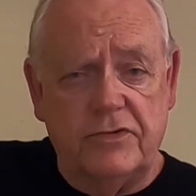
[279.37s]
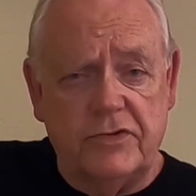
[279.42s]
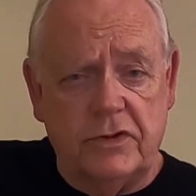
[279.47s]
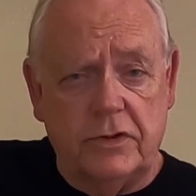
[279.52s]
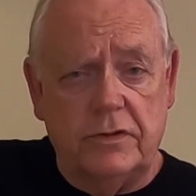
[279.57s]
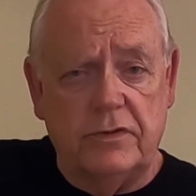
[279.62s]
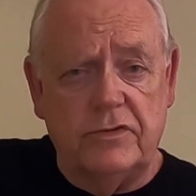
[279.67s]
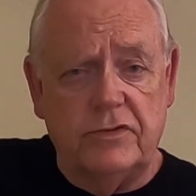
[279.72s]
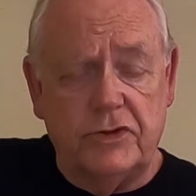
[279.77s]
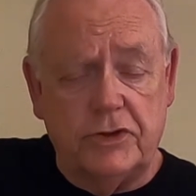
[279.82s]

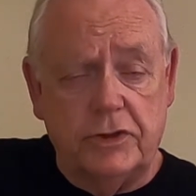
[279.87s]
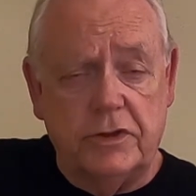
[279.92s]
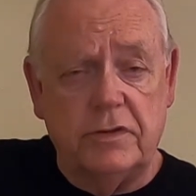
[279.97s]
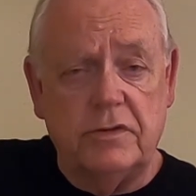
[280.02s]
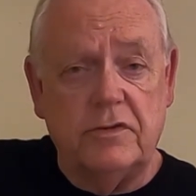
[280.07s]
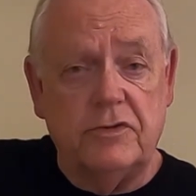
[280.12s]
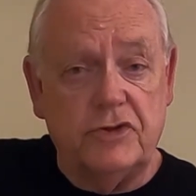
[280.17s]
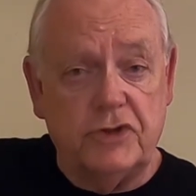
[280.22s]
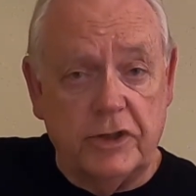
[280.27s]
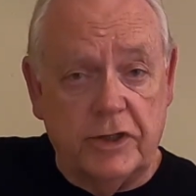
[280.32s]
So
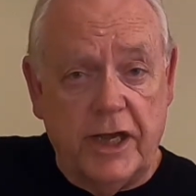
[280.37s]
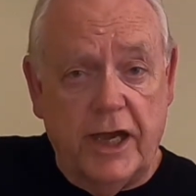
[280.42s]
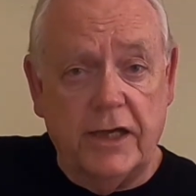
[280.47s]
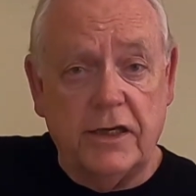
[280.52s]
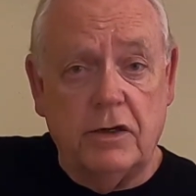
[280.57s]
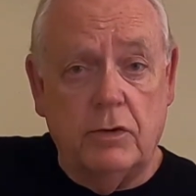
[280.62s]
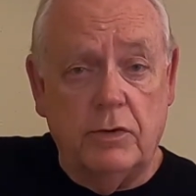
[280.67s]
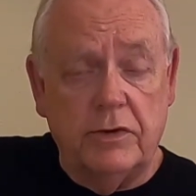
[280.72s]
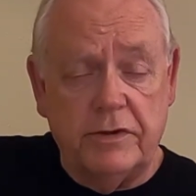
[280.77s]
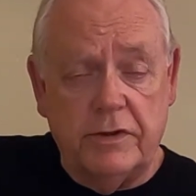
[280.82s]
should I
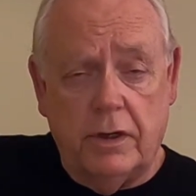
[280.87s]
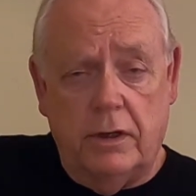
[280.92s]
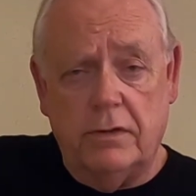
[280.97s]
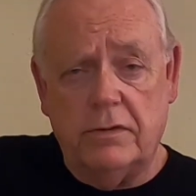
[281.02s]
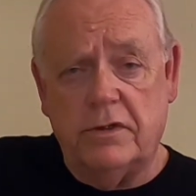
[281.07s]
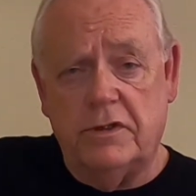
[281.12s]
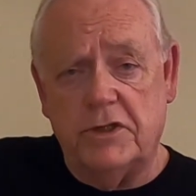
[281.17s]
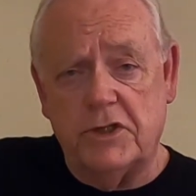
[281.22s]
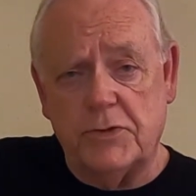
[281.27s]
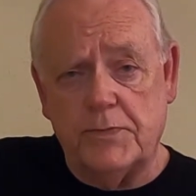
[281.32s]
go and
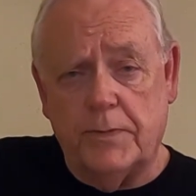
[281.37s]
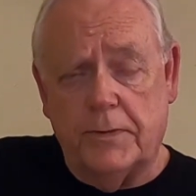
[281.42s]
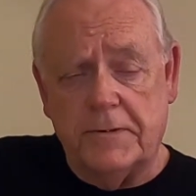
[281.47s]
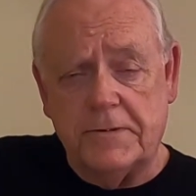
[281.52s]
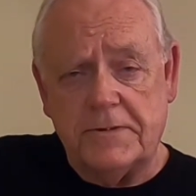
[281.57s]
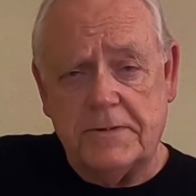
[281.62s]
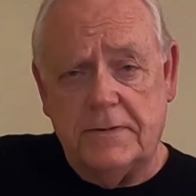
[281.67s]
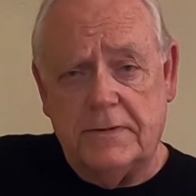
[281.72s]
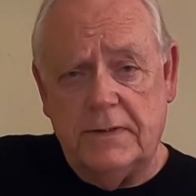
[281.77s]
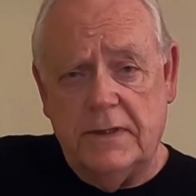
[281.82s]
talk to this
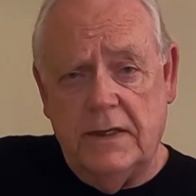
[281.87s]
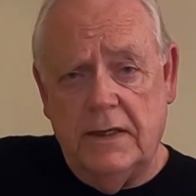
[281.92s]
person?